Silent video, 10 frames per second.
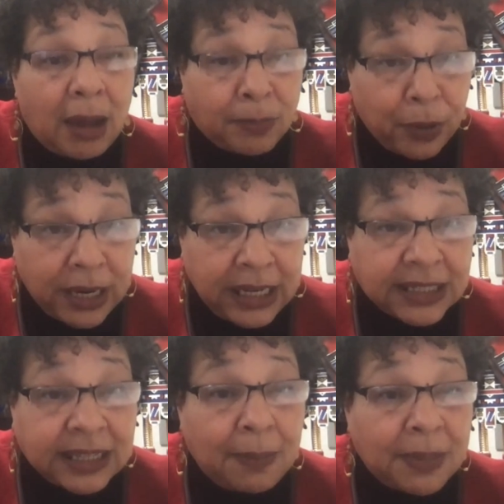bringing
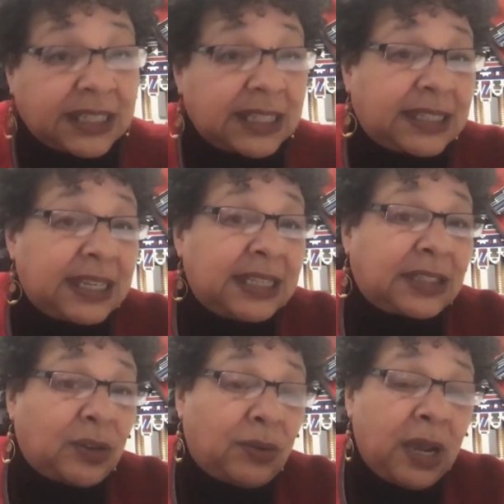some
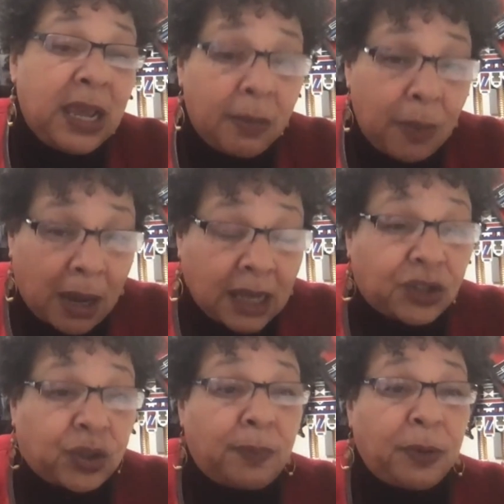assistance or
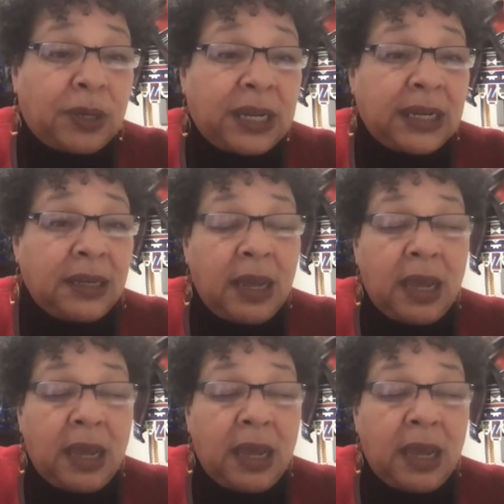contributing,